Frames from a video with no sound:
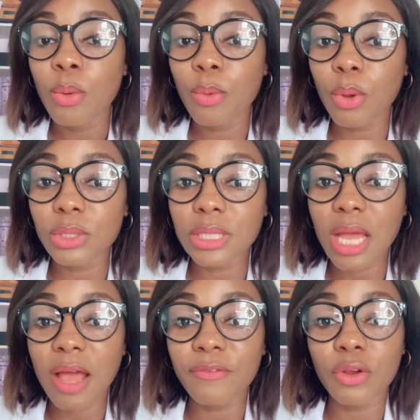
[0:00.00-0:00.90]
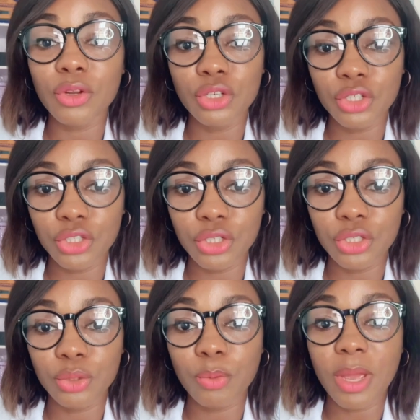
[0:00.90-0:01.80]
We also have
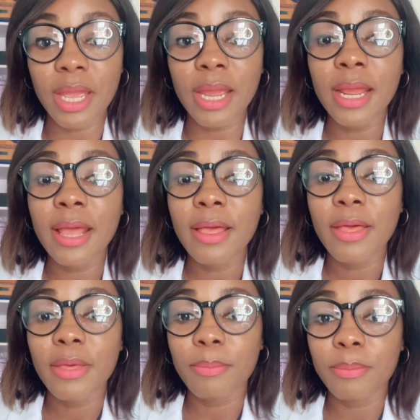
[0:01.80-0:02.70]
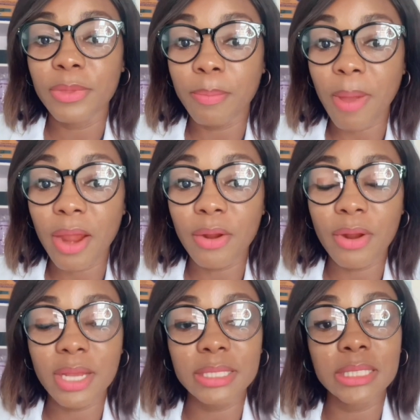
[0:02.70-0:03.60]
conditions where the
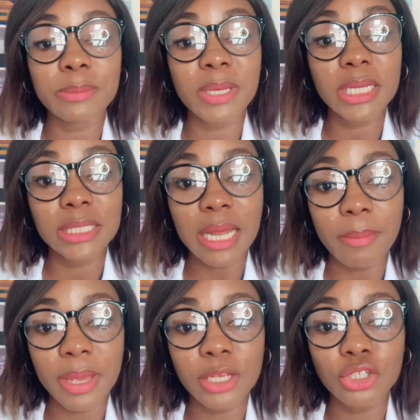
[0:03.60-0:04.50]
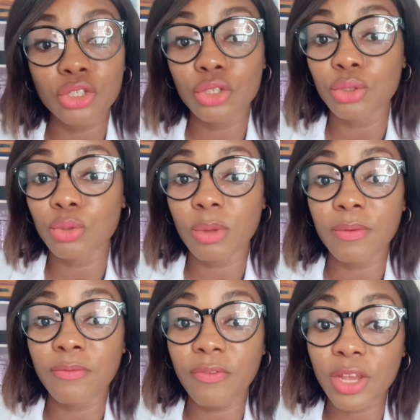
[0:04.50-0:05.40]
pancreas is being damaged due to
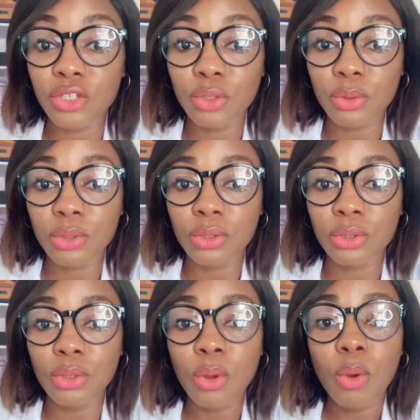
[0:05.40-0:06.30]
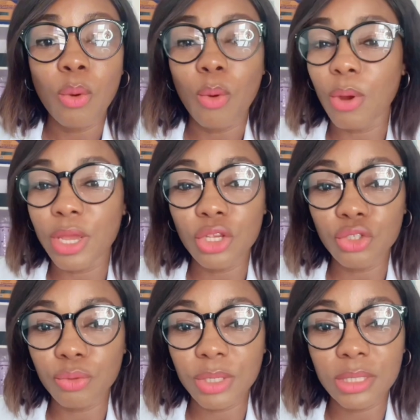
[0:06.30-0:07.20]
infections or
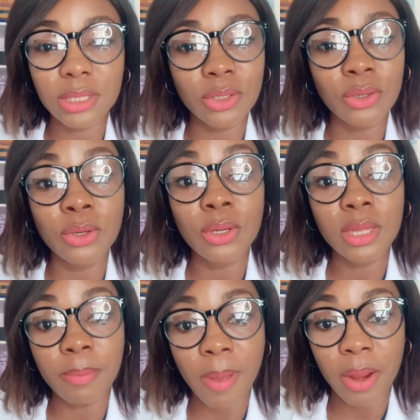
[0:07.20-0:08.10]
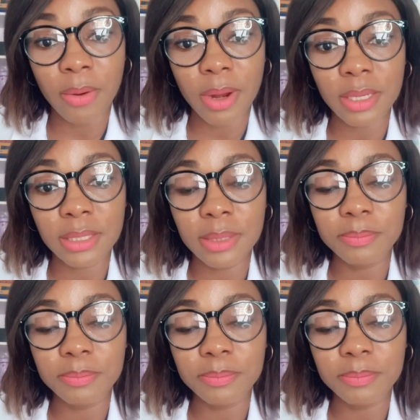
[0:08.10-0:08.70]
injuries to the pancreas,